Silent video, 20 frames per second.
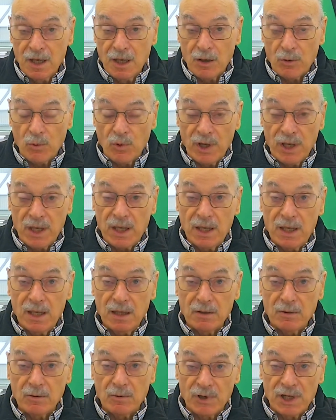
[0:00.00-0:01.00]

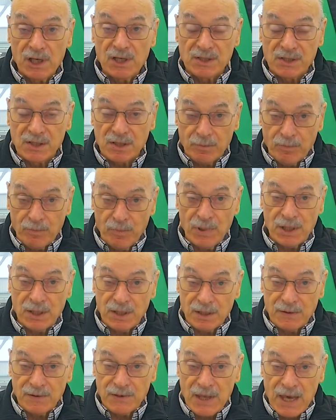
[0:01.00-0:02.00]
We
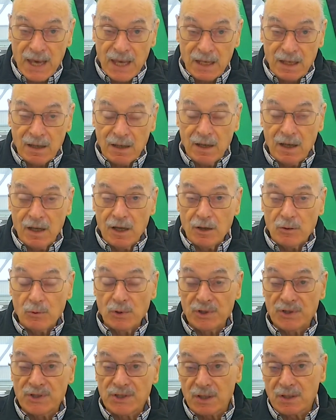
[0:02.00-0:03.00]
resubmitted that,
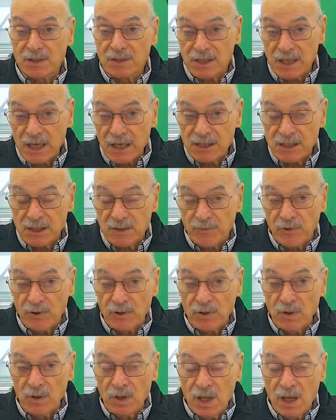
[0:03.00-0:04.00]
was
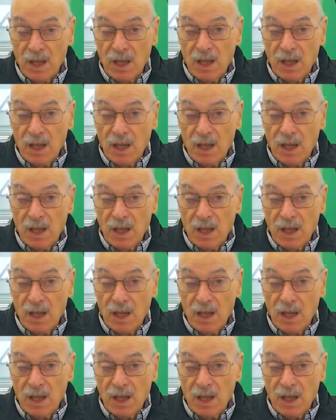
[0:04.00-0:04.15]
successful,